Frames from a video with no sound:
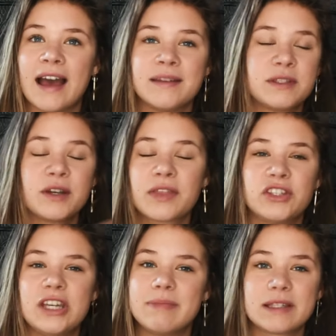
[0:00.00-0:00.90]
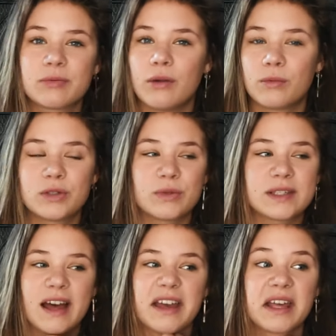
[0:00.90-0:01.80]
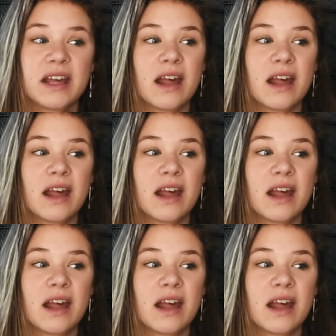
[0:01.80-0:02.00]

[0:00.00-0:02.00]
took the cheapest one, which was like